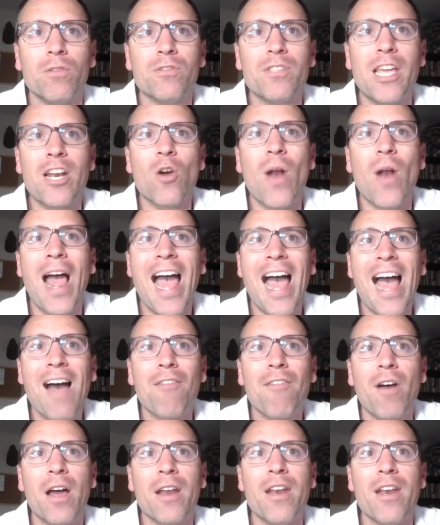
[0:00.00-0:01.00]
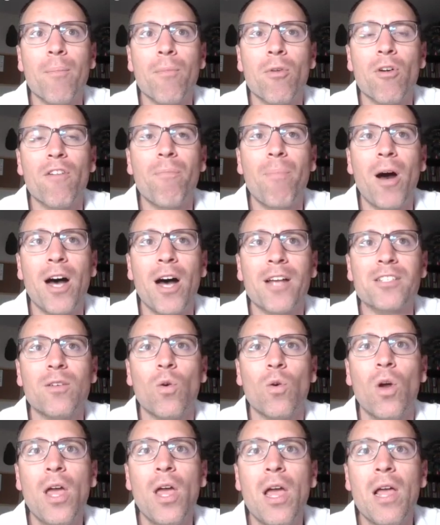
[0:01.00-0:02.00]
They don't have a number of positive,
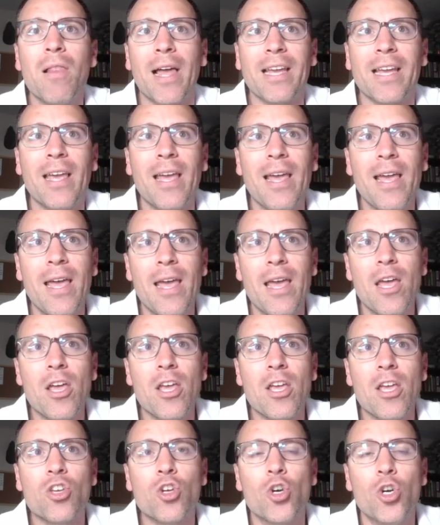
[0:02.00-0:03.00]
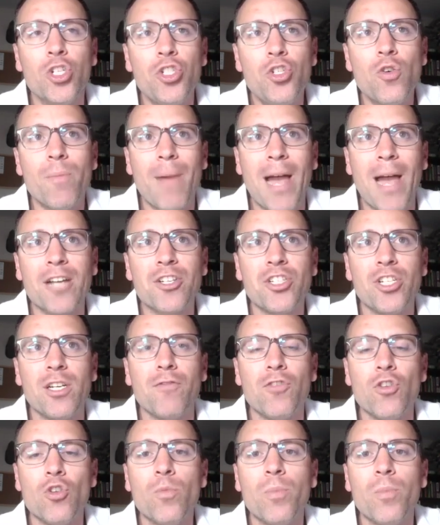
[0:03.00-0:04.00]
like, could you imagine if
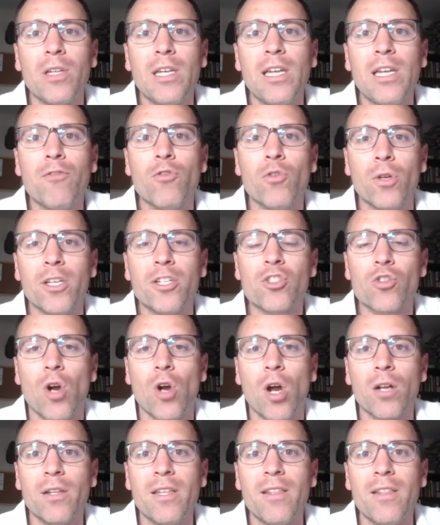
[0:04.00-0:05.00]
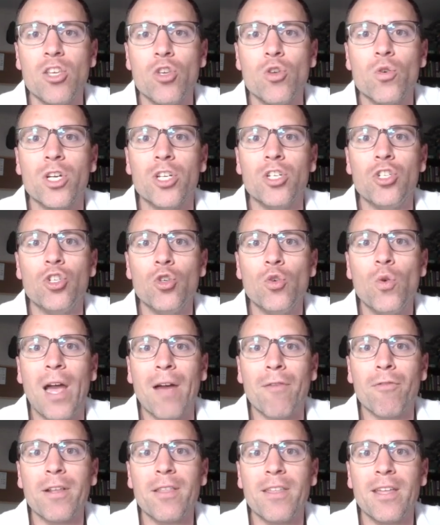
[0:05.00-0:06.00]
you believed really strongly that you could do
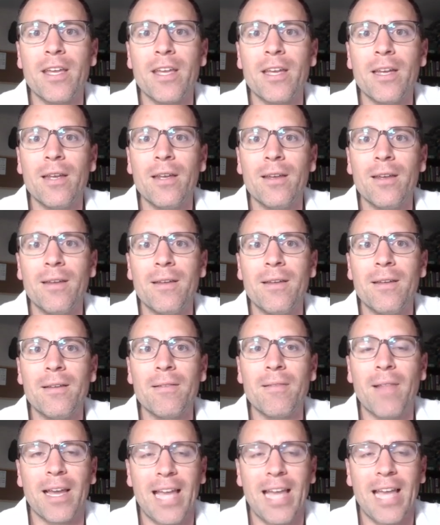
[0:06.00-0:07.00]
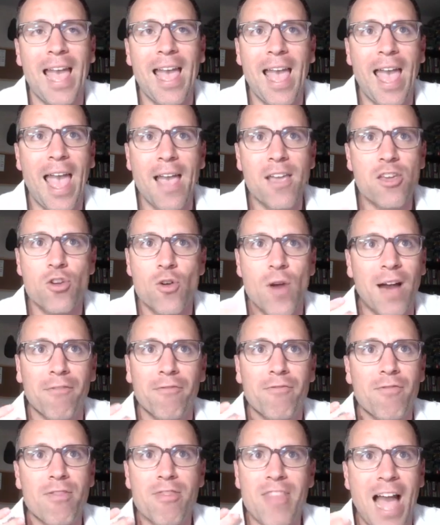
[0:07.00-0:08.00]
everything? Like, you have
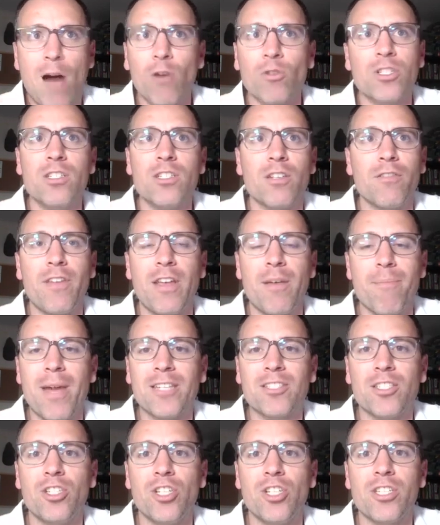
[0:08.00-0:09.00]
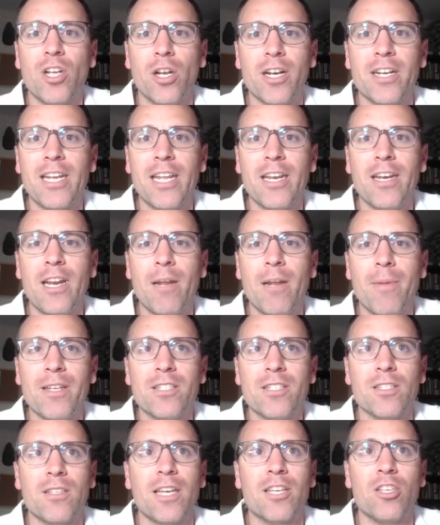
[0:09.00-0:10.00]
thousands of messages on a day-to-day
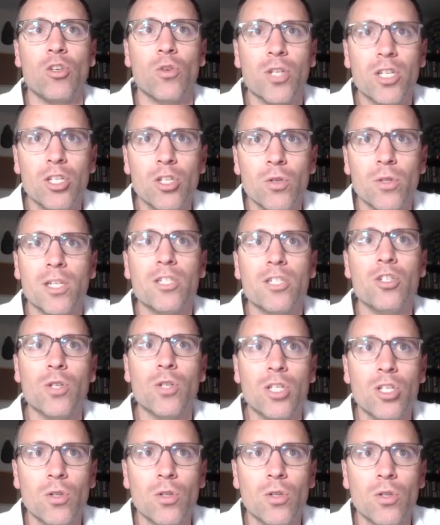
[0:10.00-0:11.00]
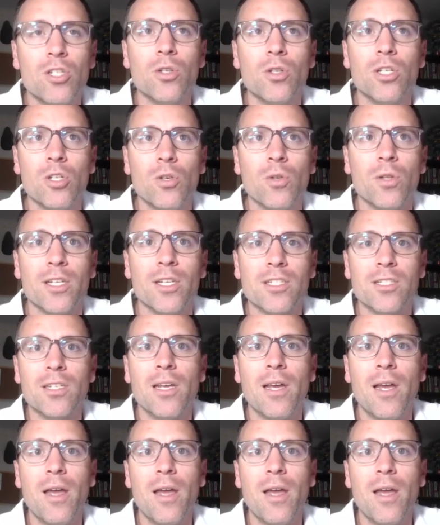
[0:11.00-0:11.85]
basis, like, you can do this, you can do this, you can do this.